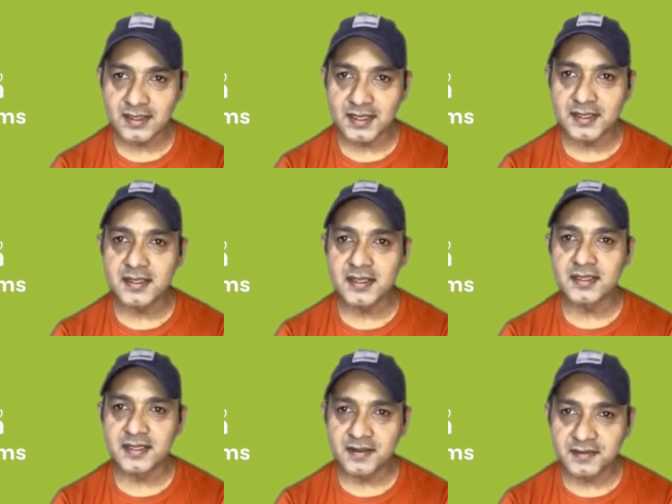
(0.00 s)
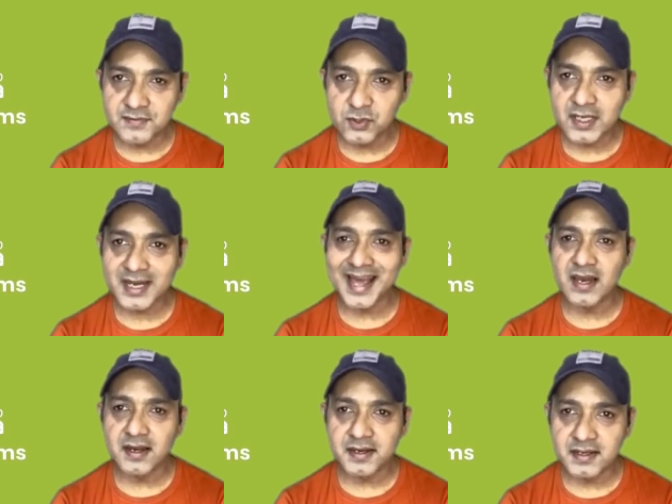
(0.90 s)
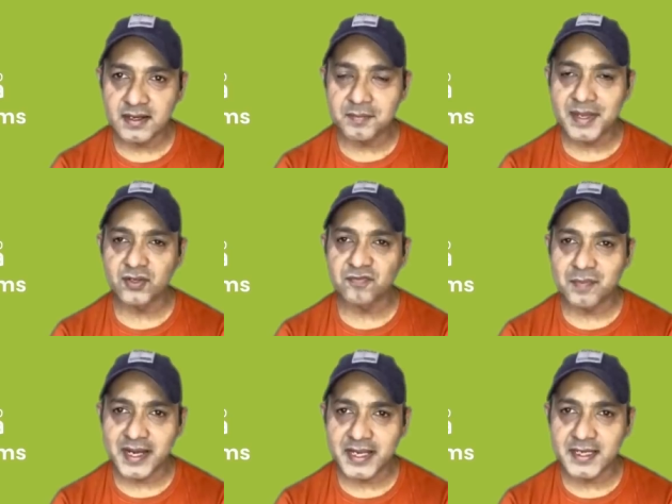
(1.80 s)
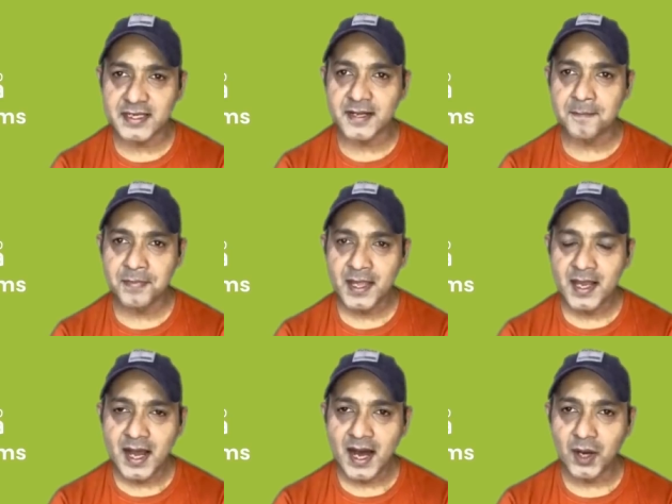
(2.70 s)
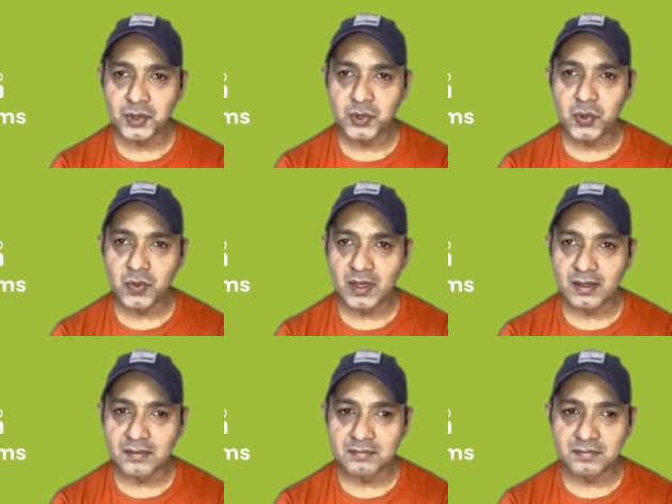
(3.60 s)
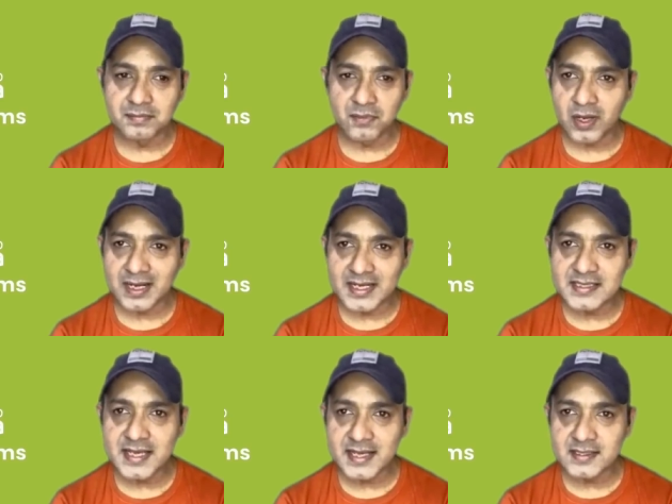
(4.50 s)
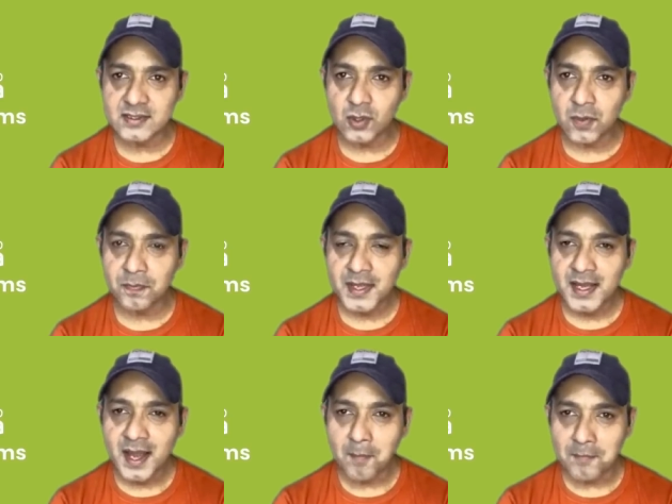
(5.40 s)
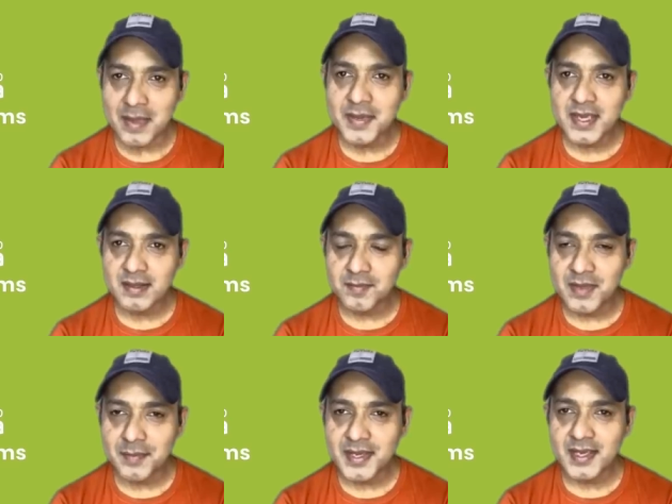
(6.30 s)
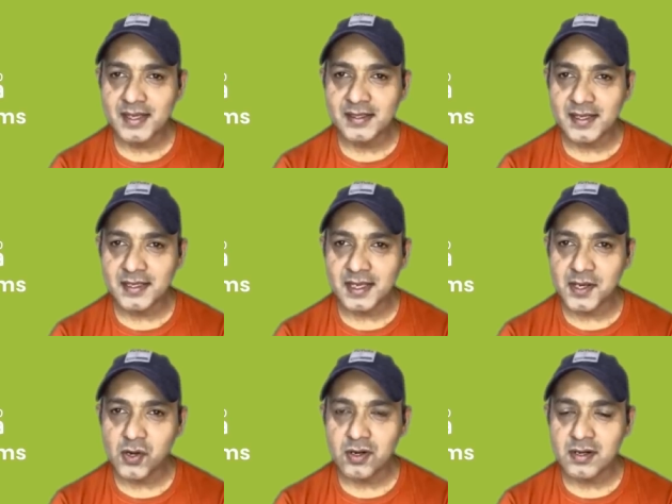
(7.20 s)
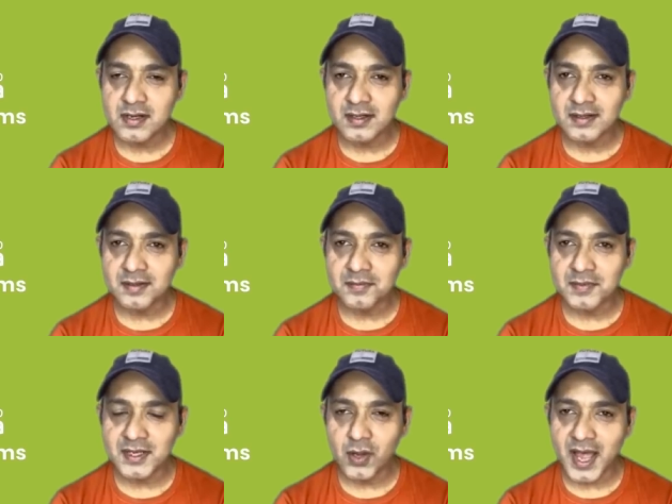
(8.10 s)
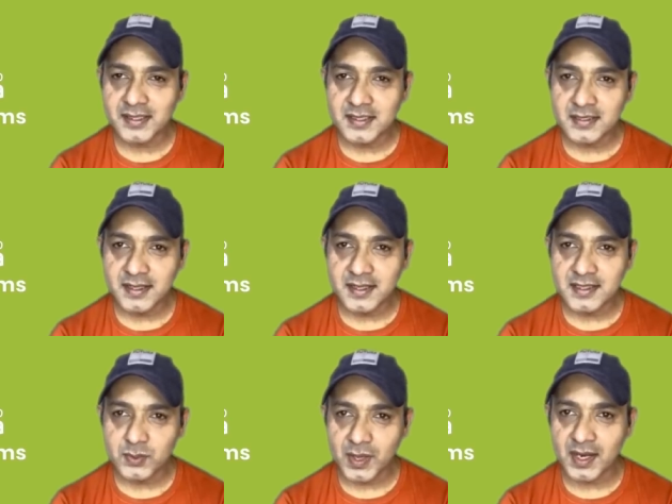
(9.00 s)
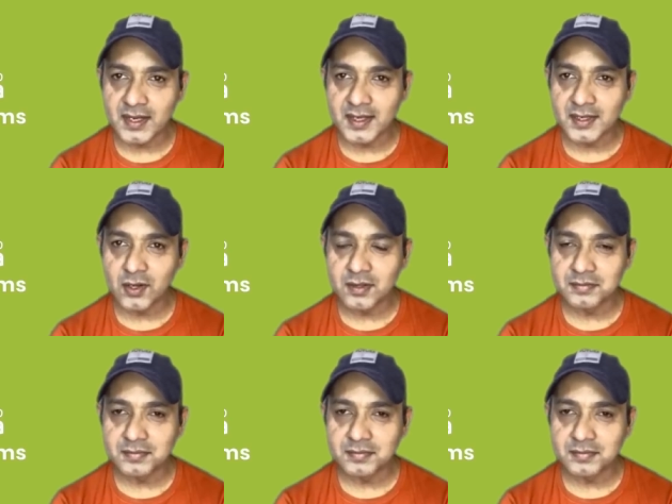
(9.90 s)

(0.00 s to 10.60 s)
it, it gives you that analytical bent of mind and how to um, organize things. So maybe maybe in in, in your um, in your acting career as well, in your